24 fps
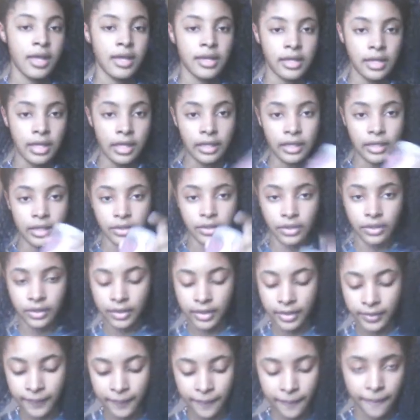Kinky
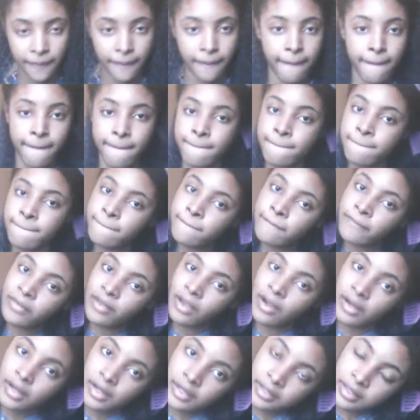Curly.
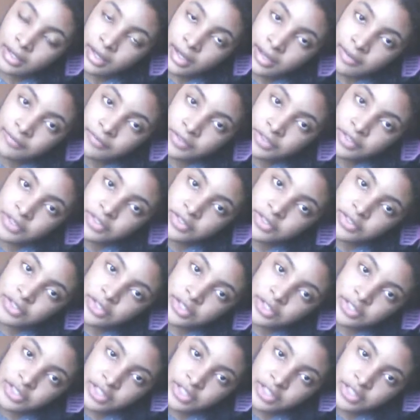Alright, now after this third